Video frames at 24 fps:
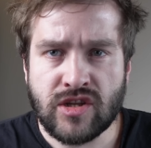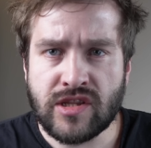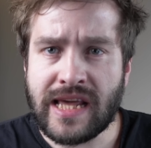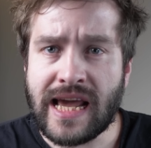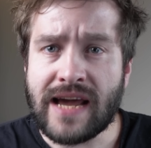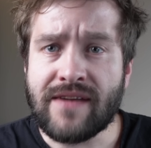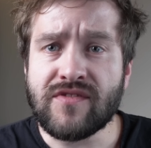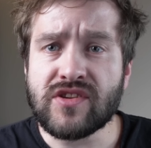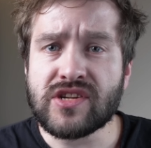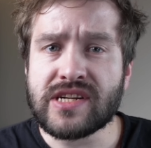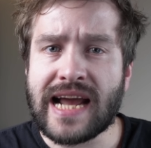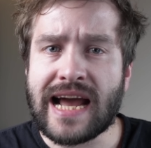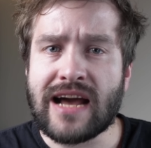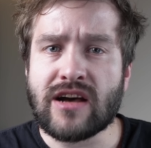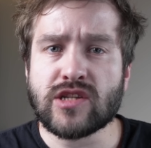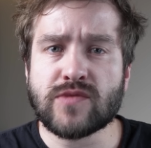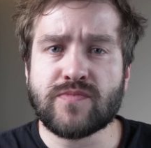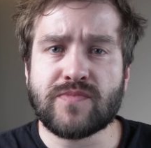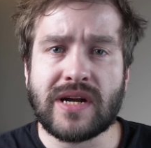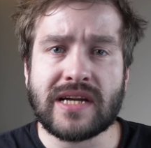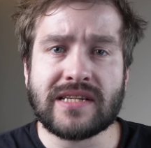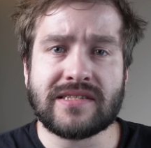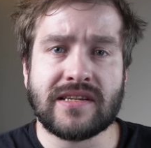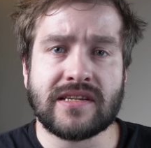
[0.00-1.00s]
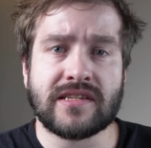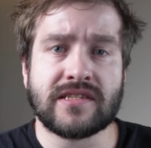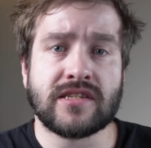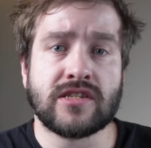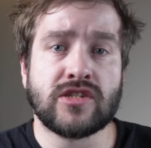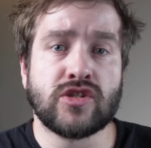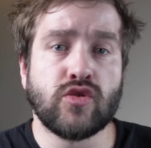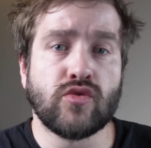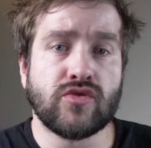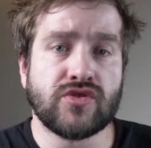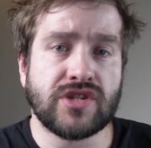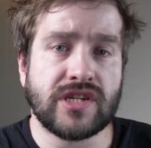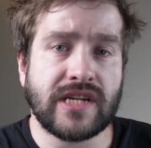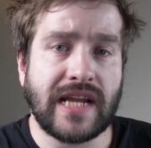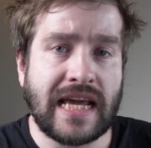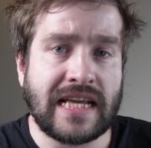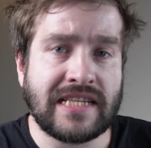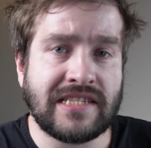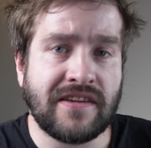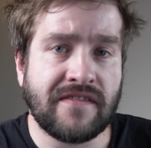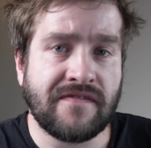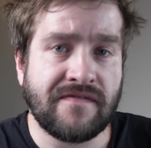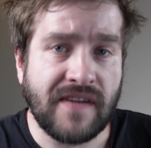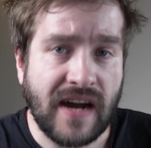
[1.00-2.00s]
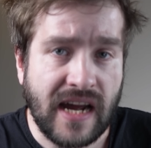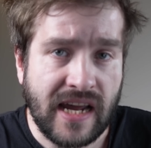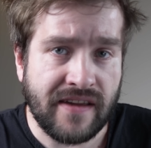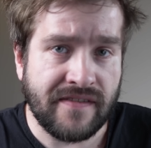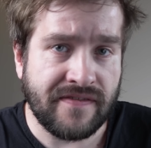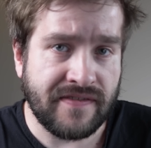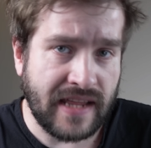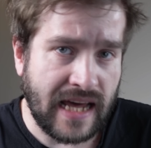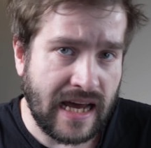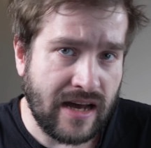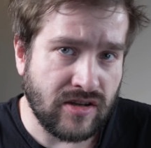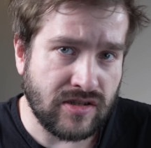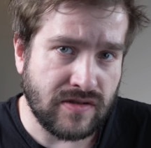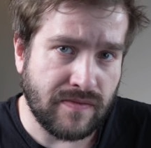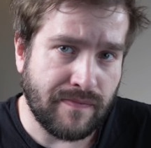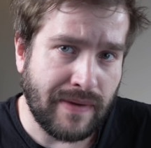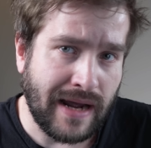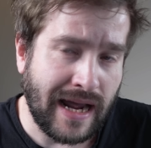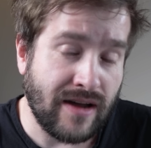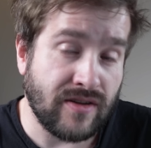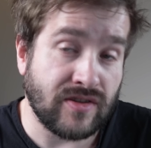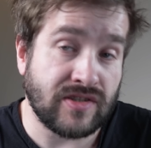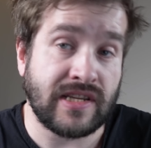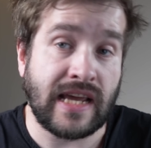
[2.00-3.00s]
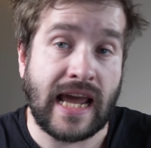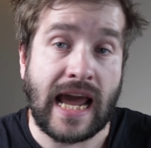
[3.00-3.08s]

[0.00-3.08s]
So the average house price is two hundred eighty-five thousand pounds.